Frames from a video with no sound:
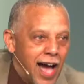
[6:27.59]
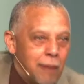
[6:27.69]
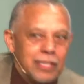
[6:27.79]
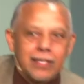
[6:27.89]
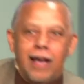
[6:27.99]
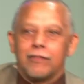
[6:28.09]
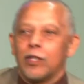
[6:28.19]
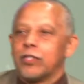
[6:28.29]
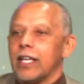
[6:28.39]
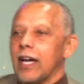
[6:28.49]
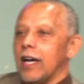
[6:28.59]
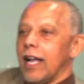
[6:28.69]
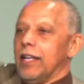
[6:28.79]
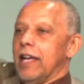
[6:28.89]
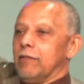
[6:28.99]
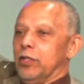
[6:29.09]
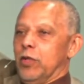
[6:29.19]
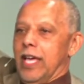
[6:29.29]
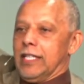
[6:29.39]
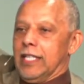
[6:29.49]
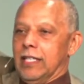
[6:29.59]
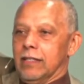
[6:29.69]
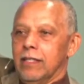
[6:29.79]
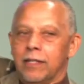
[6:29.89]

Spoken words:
How many times do you say, God, I'll never do that again?